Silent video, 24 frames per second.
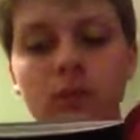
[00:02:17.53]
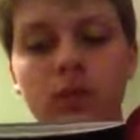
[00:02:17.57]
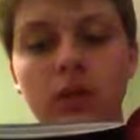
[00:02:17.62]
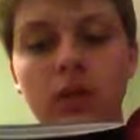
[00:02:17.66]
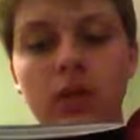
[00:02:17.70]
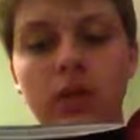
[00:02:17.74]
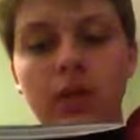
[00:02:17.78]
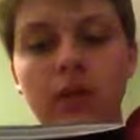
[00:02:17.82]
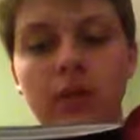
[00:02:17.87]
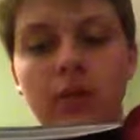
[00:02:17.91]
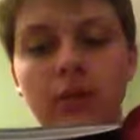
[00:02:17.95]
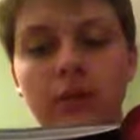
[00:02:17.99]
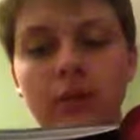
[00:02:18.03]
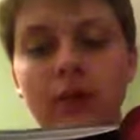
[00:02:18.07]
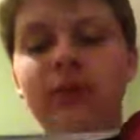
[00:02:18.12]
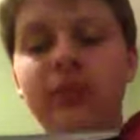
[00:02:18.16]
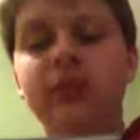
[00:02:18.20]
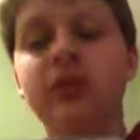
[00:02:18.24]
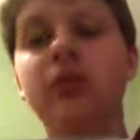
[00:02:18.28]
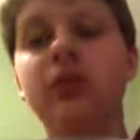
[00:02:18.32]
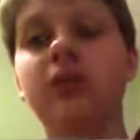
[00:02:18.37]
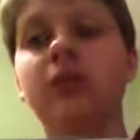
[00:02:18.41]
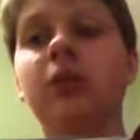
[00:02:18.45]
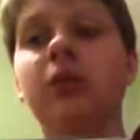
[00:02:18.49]
And
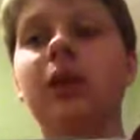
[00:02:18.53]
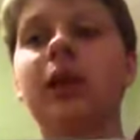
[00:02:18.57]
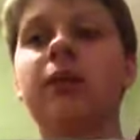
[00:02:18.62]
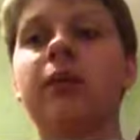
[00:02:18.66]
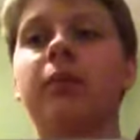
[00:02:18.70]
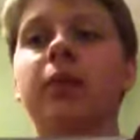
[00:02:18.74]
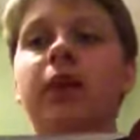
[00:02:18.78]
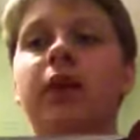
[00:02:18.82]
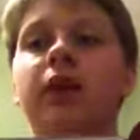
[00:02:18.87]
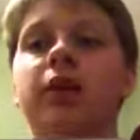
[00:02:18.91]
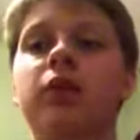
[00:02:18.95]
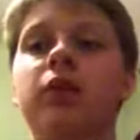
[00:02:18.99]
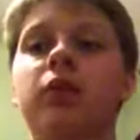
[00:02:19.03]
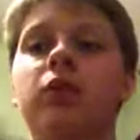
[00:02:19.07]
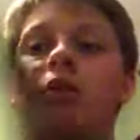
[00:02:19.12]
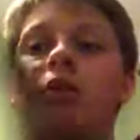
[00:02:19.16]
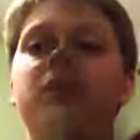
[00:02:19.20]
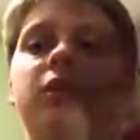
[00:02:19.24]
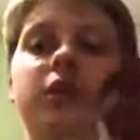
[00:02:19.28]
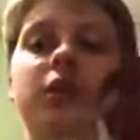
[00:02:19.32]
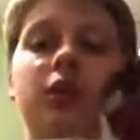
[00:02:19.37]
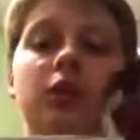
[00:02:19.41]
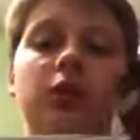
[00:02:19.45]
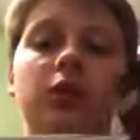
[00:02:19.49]
basically Black Panther
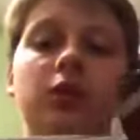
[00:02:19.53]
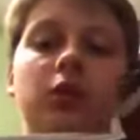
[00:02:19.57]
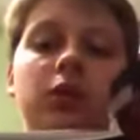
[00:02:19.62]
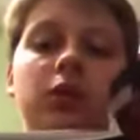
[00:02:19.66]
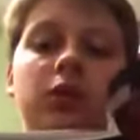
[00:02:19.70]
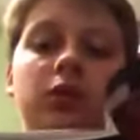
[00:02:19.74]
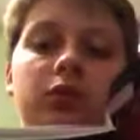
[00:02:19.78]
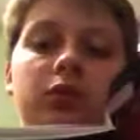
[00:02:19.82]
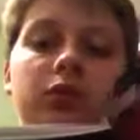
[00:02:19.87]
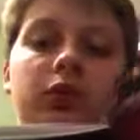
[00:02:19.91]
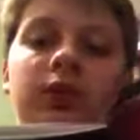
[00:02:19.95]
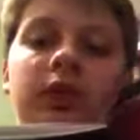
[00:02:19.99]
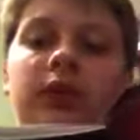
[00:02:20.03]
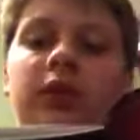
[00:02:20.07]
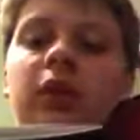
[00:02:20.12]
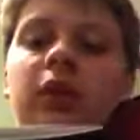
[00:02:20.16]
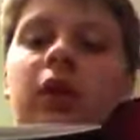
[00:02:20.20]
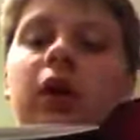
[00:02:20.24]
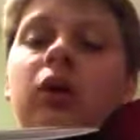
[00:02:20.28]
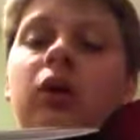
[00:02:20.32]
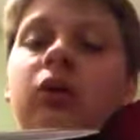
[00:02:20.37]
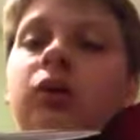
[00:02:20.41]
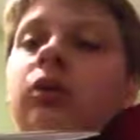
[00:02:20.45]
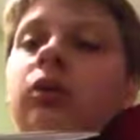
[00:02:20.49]
was the only one who's like,
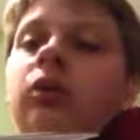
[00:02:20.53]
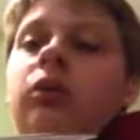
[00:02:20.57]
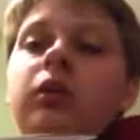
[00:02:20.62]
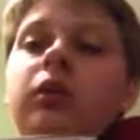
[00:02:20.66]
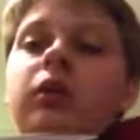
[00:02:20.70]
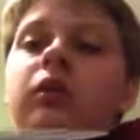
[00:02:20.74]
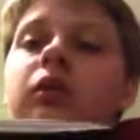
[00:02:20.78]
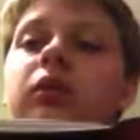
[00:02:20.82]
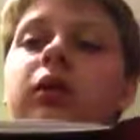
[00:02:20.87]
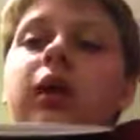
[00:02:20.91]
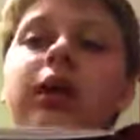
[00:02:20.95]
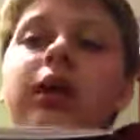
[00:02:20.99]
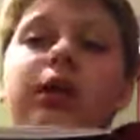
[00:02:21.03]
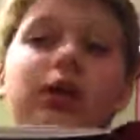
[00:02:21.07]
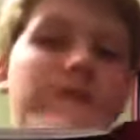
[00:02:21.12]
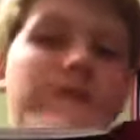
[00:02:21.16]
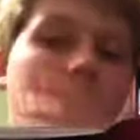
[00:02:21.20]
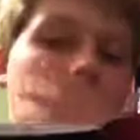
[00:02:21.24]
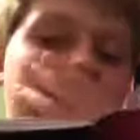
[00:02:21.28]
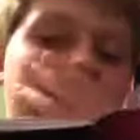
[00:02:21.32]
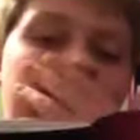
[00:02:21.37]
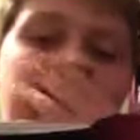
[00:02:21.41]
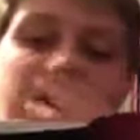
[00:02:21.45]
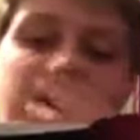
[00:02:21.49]
no, it's not a good
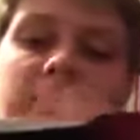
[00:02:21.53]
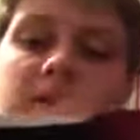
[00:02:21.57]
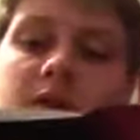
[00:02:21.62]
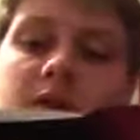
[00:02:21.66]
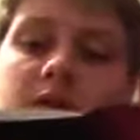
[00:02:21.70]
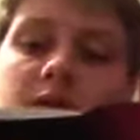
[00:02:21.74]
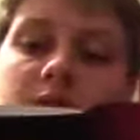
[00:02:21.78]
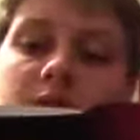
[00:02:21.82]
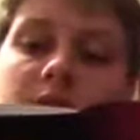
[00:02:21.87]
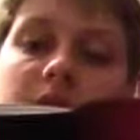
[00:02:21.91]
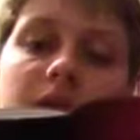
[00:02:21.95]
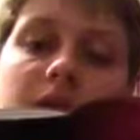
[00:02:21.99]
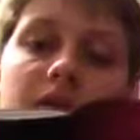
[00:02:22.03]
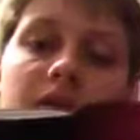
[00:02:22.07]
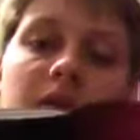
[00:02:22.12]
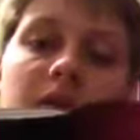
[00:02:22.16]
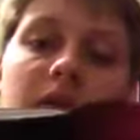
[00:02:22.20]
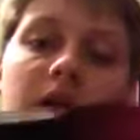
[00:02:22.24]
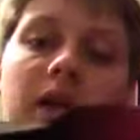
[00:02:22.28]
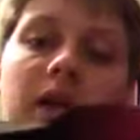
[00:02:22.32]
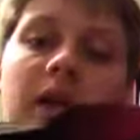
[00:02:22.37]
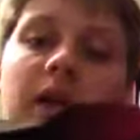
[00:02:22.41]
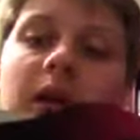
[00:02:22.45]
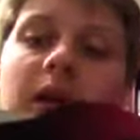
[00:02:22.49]
idea to do this.
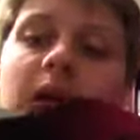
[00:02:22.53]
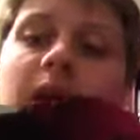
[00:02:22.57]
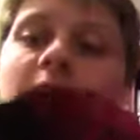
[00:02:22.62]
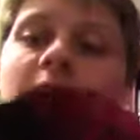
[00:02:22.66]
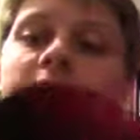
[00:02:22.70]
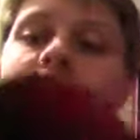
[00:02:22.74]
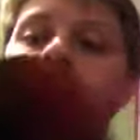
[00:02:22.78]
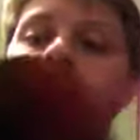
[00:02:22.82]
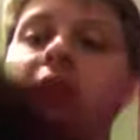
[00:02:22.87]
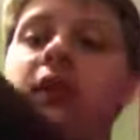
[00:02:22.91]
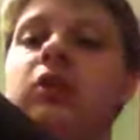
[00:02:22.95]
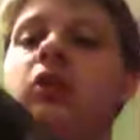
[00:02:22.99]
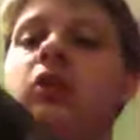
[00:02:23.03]
And then